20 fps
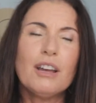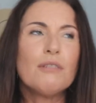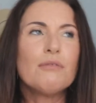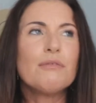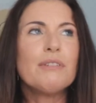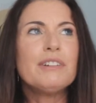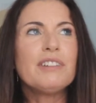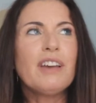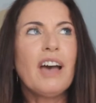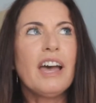
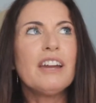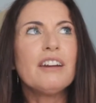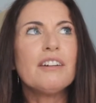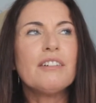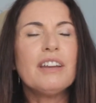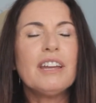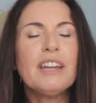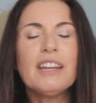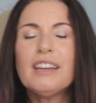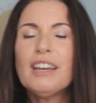
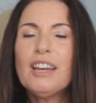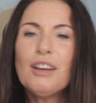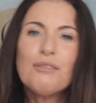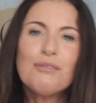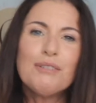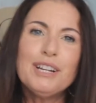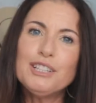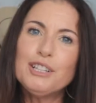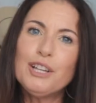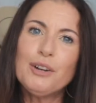retiring,
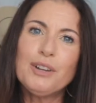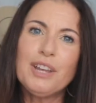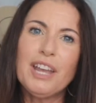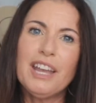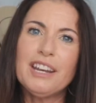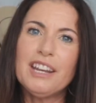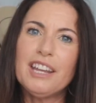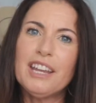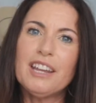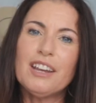
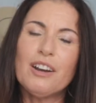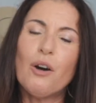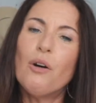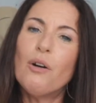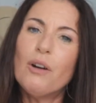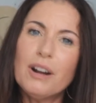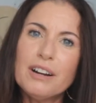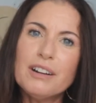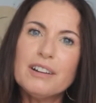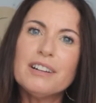relocating,
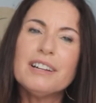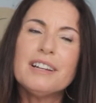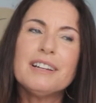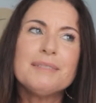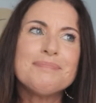or